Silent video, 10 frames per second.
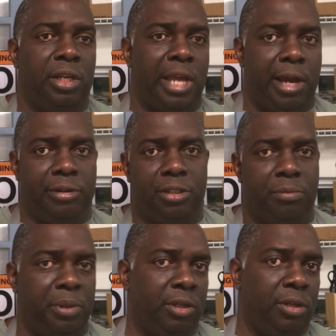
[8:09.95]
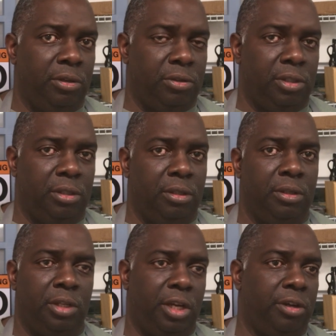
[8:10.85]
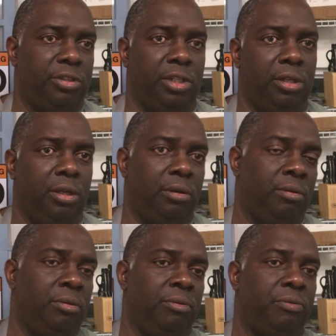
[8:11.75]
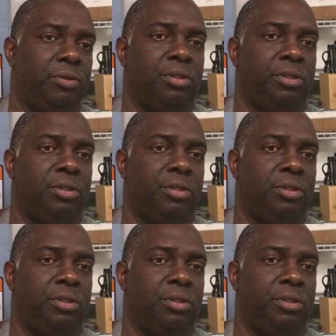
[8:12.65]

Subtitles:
The Irish have been using carrageenan for